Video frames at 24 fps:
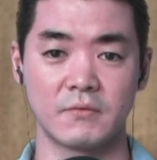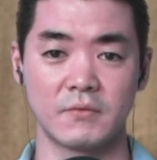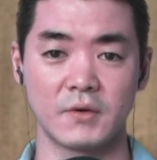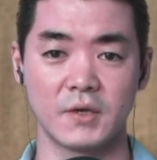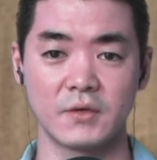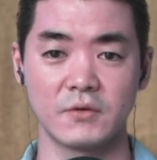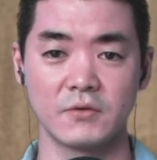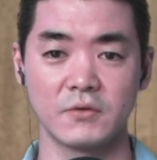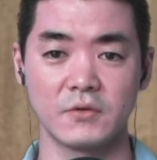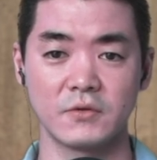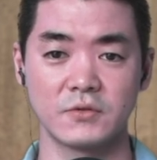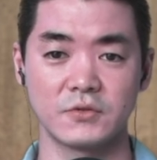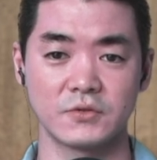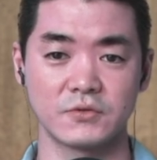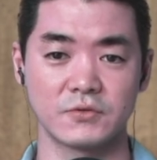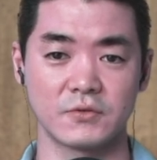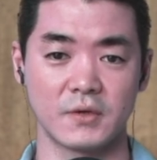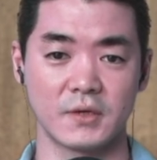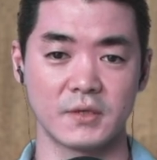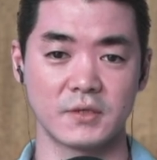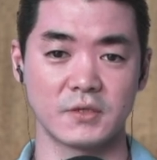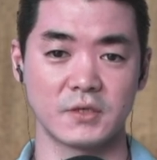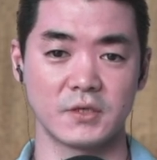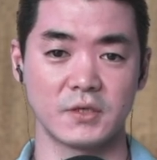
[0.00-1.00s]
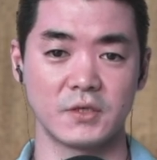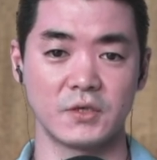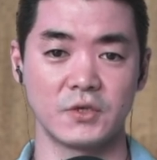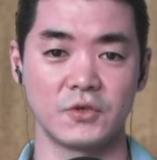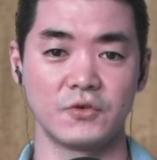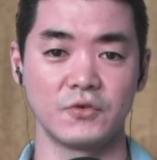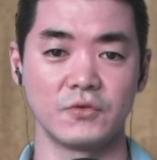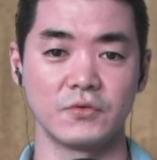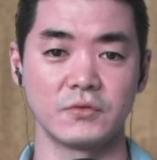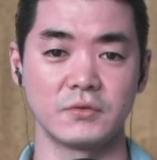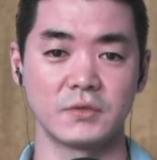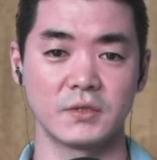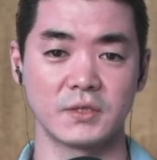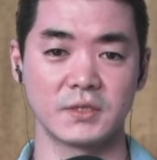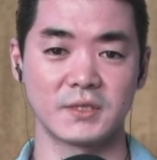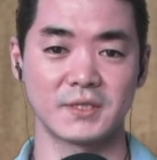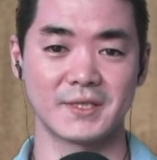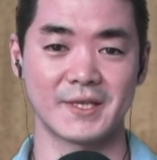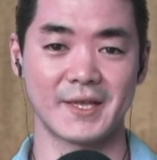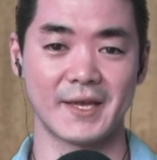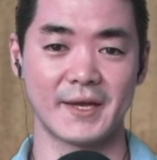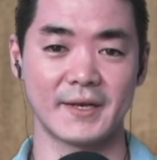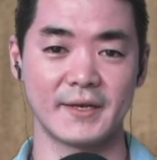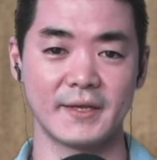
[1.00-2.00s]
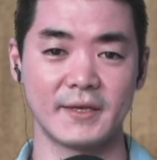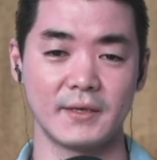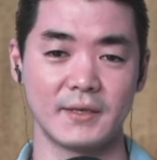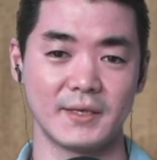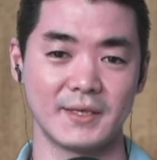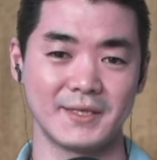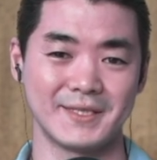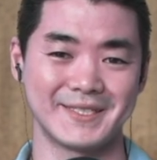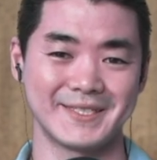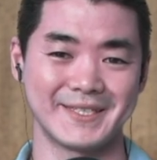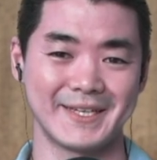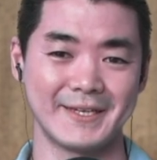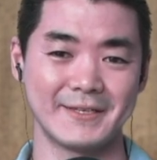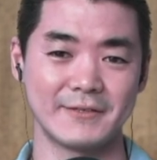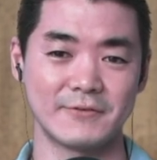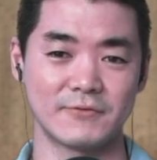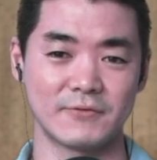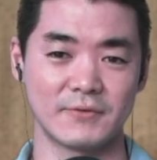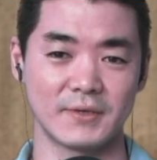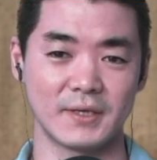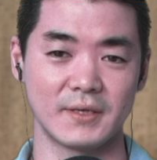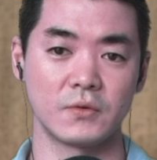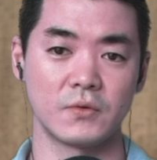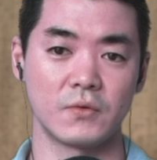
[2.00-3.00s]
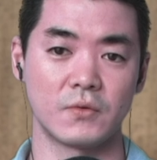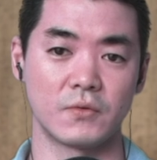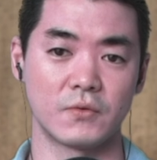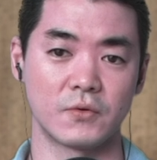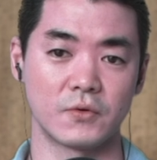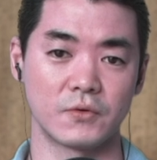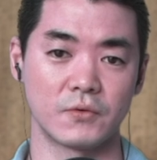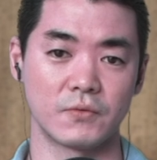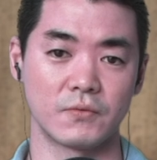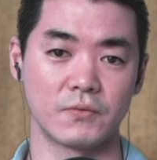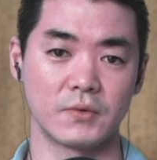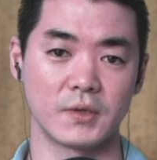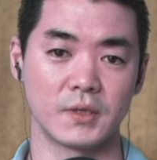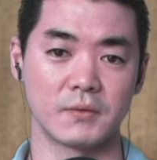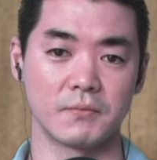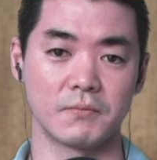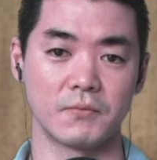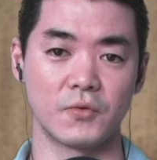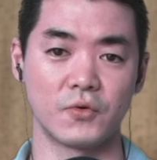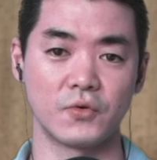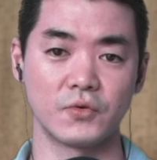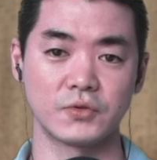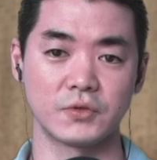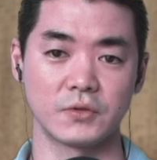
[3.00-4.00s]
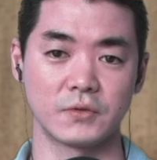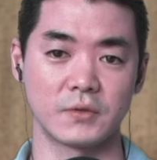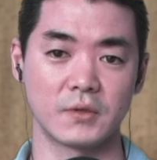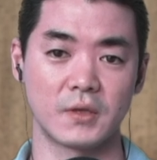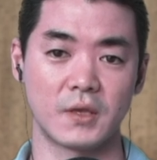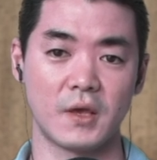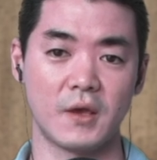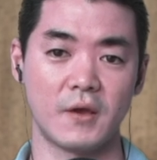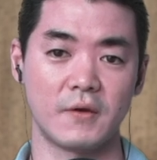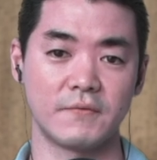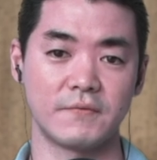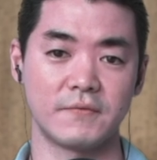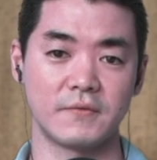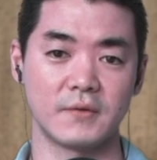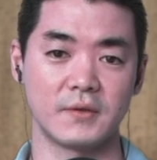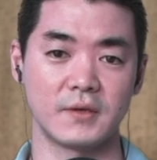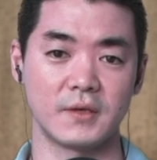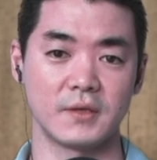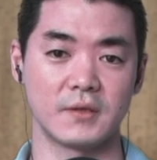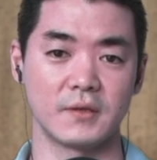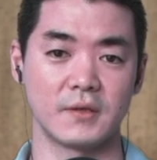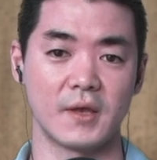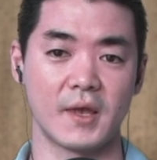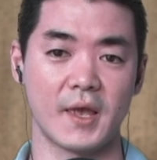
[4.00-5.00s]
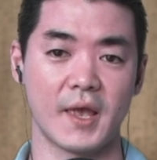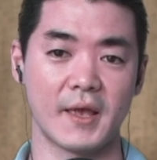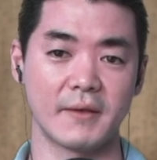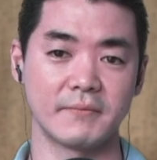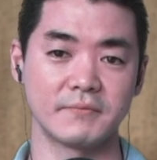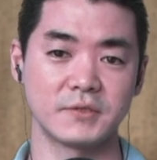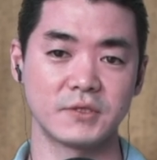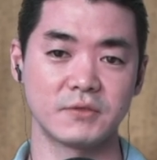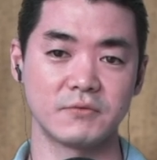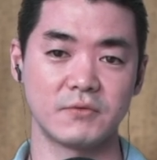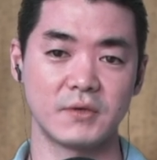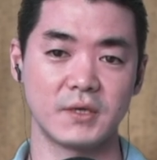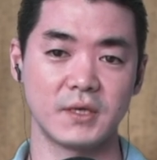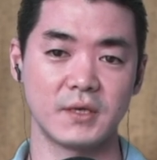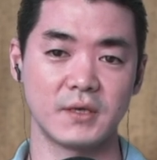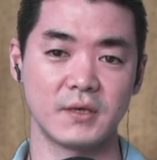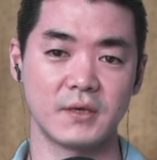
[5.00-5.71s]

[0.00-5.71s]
Regular stretching using static, eccentric, or with motion carefully in the hamstring,